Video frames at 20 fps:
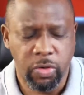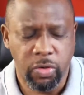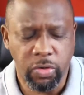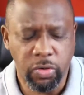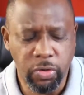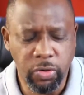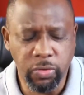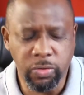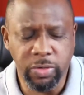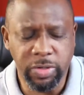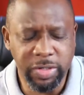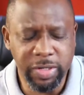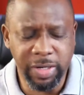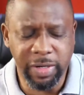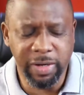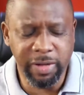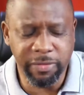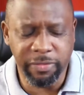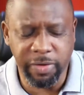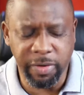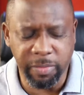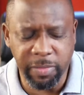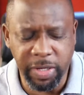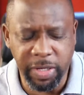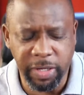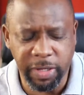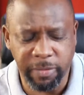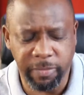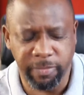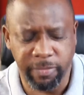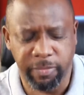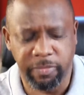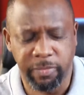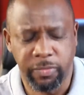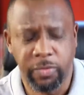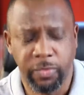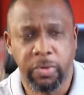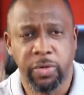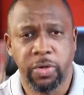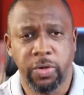you deliver me
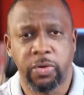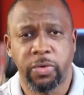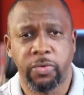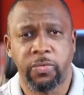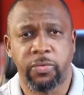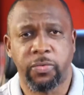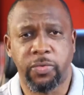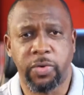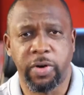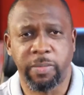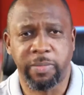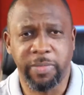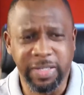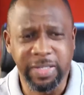from